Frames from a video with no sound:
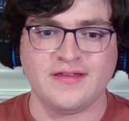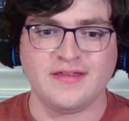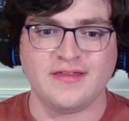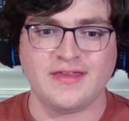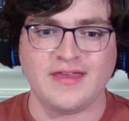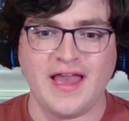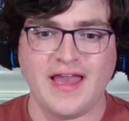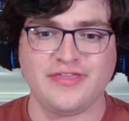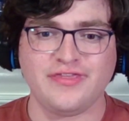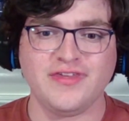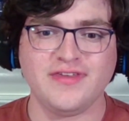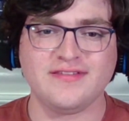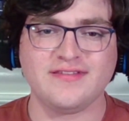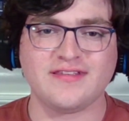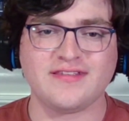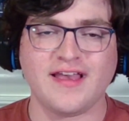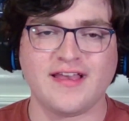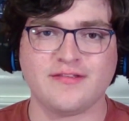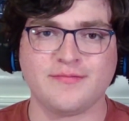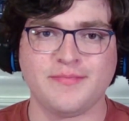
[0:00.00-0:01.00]
Yeah, I think
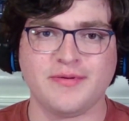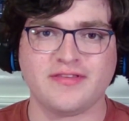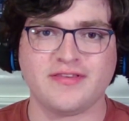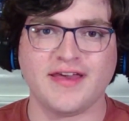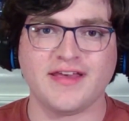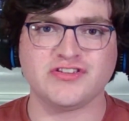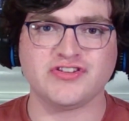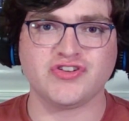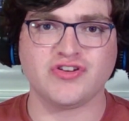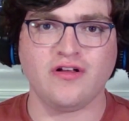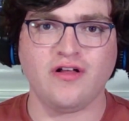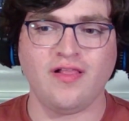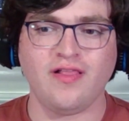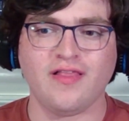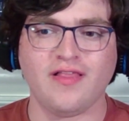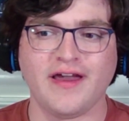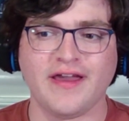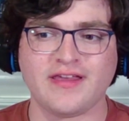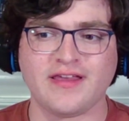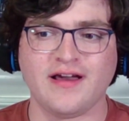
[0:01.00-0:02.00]
this has potential.
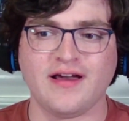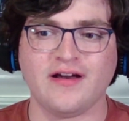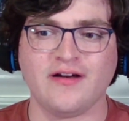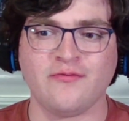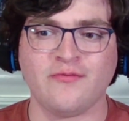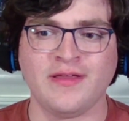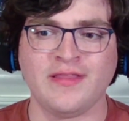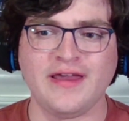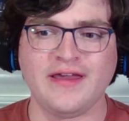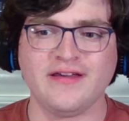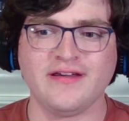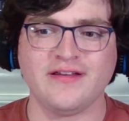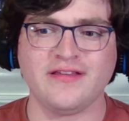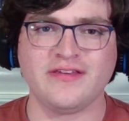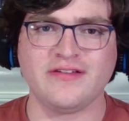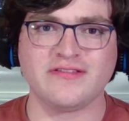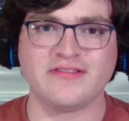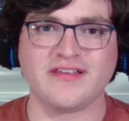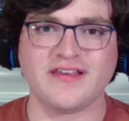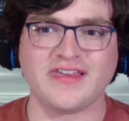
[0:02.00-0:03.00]
Like, uh, when I heard
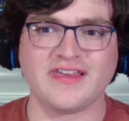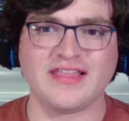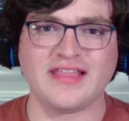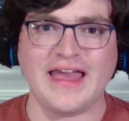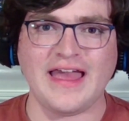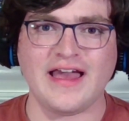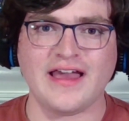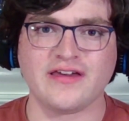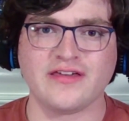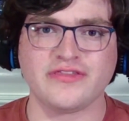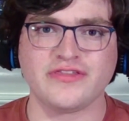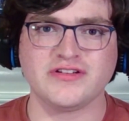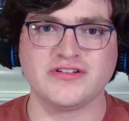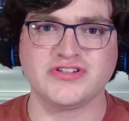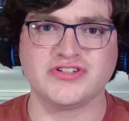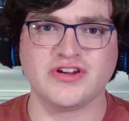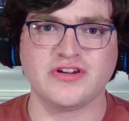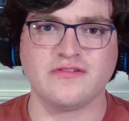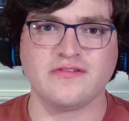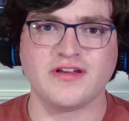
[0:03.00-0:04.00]
there was like an Agatha
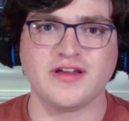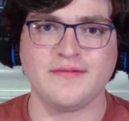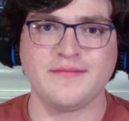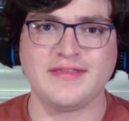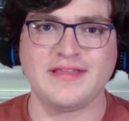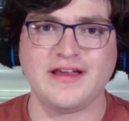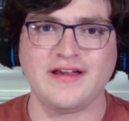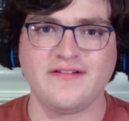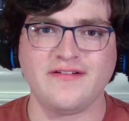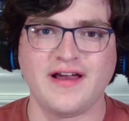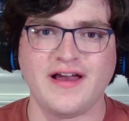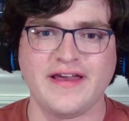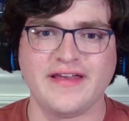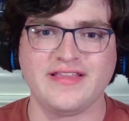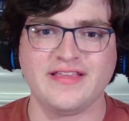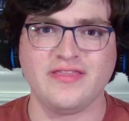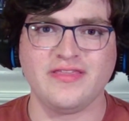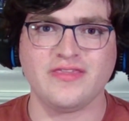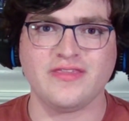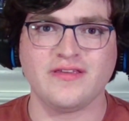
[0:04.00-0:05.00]
show coming out, I
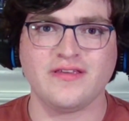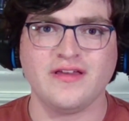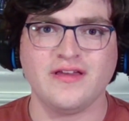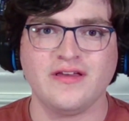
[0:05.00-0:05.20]
didn't,